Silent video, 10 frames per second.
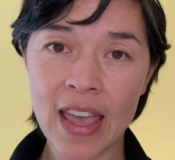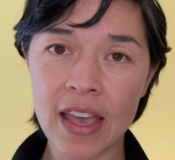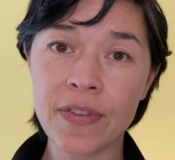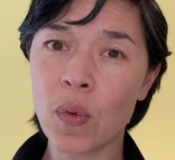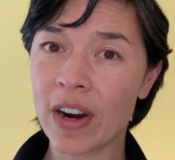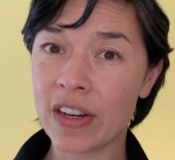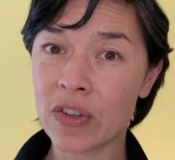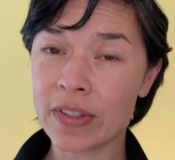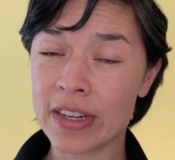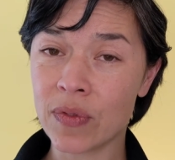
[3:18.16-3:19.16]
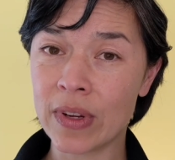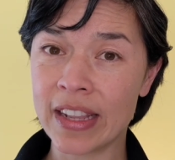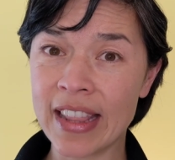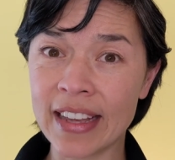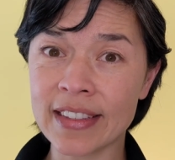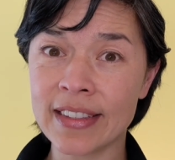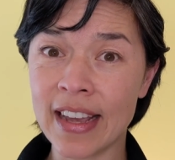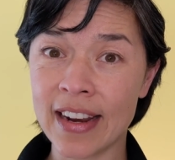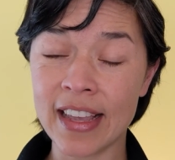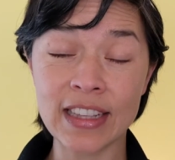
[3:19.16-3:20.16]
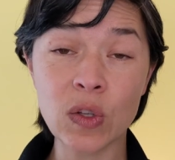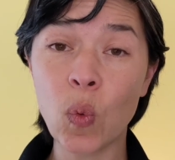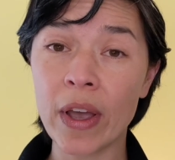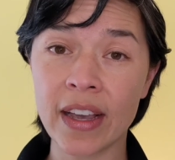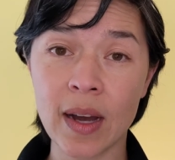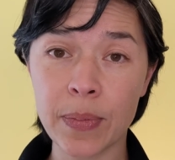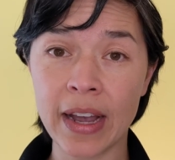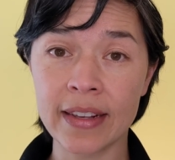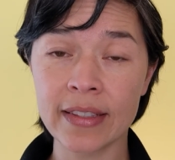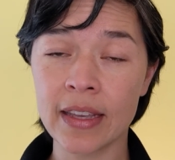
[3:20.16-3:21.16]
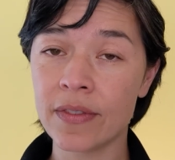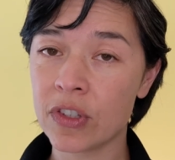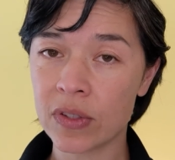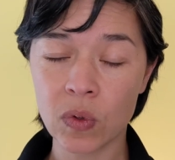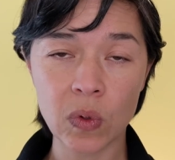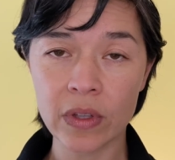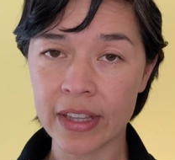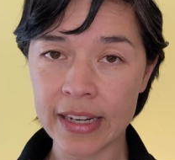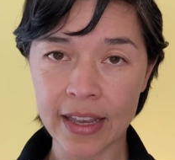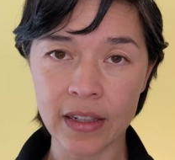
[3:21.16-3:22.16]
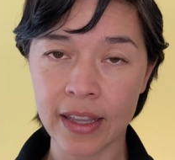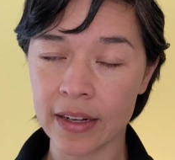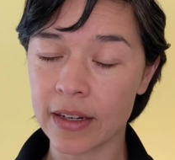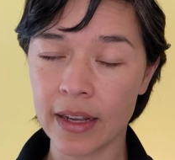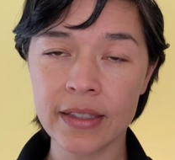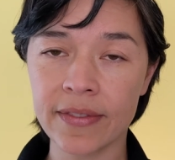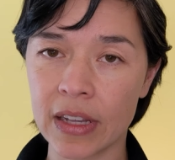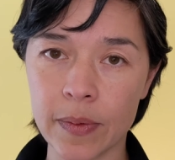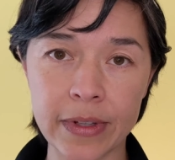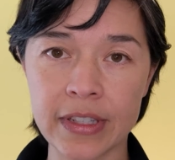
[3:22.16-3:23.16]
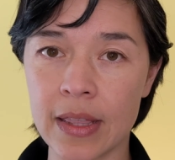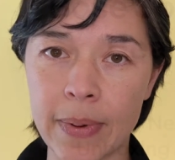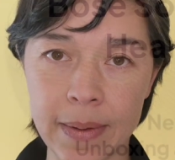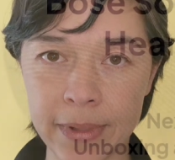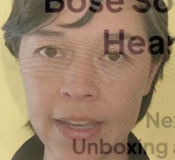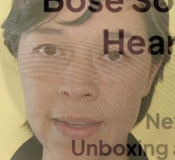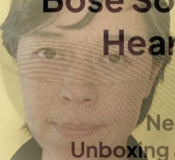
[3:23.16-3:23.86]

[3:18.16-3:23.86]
If you are interested in reading that study, it's quite comprehensive. Just Google the title here. It's available to the public.